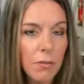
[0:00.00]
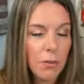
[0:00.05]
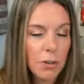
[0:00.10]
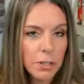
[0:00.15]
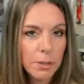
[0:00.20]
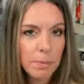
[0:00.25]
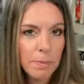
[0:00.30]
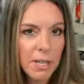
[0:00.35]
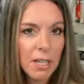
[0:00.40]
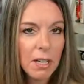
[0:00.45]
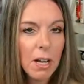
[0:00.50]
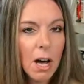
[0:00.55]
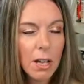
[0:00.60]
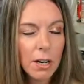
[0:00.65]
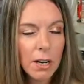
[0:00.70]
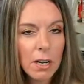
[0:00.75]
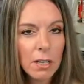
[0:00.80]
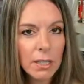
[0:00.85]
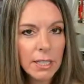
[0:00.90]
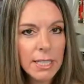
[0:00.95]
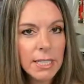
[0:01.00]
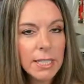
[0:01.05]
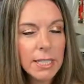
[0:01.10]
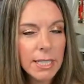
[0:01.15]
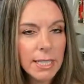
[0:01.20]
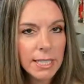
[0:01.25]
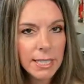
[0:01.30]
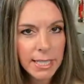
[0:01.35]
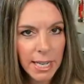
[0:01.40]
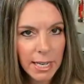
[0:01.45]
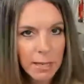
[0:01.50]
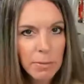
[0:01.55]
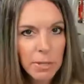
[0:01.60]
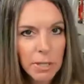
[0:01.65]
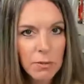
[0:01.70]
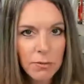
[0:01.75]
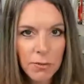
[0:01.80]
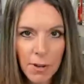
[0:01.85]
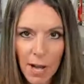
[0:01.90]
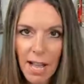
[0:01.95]
first bill on our list is Senate
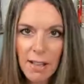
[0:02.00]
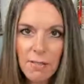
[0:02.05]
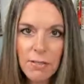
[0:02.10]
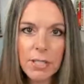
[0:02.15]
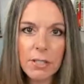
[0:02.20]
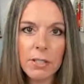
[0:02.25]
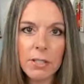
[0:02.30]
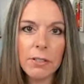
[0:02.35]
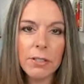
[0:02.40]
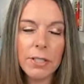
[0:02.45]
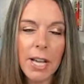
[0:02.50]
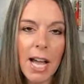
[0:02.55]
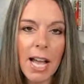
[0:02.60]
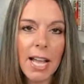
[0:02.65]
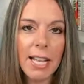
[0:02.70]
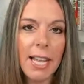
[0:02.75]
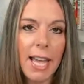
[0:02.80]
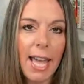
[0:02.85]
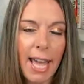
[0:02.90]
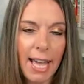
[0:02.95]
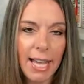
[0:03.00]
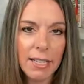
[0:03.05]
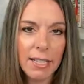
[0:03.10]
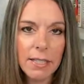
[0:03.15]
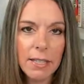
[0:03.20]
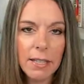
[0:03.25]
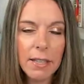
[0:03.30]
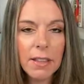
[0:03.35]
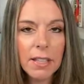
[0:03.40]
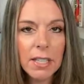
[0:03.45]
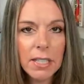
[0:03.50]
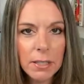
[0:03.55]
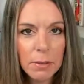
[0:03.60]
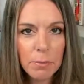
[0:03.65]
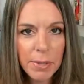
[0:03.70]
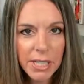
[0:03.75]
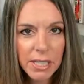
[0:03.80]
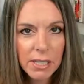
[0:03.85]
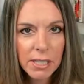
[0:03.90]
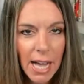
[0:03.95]
Bill 5098.
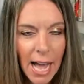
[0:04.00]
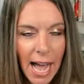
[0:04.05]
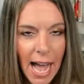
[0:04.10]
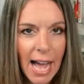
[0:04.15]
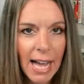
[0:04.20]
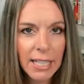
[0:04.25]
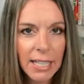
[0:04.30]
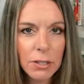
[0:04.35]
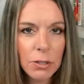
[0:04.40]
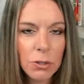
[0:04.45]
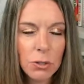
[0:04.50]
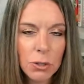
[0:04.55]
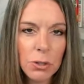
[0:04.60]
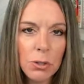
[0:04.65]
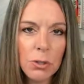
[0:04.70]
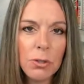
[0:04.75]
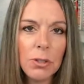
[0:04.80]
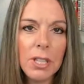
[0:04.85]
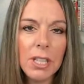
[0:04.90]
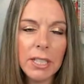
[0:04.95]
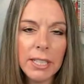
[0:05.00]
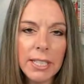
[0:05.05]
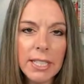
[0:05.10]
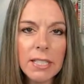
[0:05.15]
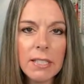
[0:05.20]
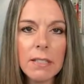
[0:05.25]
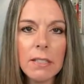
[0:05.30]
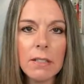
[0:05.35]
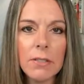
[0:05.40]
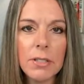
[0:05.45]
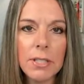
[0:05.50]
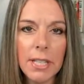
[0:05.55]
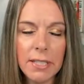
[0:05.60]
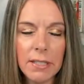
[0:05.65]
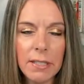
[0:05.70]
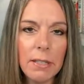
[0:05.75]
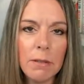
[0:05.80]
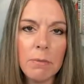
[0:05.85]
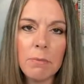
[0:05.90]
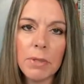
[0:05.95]
This bill adds to the list of
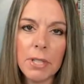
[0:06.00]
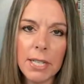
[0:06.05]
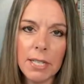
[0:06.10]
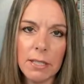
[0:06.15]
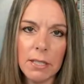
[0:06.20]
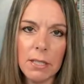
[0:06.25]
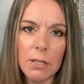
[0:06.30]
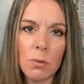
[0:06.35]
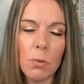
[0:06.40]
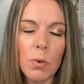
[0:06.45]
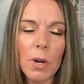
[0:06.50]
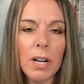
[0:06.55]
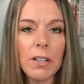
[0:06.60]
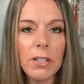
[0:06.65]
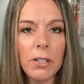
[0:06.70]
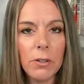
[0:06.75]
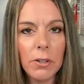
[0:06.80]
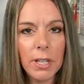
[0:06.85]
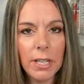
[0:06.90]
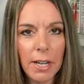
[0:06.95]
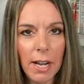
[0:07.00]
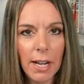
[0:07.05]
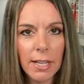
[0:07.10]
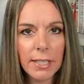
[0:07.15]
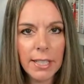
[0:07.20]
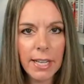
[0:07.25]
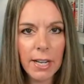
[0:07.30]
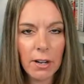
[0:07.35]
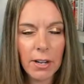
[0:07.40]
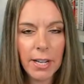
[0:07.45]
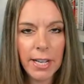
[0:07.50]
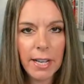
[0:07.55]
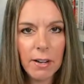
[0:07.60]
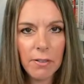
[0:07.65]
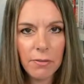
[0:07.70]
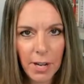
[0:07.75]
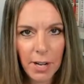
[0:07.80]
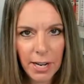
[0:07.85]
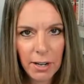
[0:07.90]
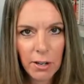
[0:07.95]
sensitive places where you cannot carry
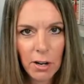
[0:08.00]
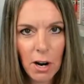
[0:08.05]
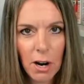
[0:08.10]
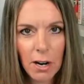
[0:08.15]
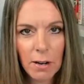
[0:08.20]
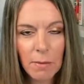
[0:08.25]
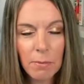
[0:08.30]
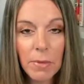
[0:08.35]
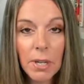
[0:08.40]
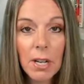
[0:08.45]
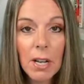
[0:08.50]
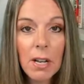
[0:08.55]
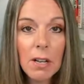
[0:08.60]
a firearm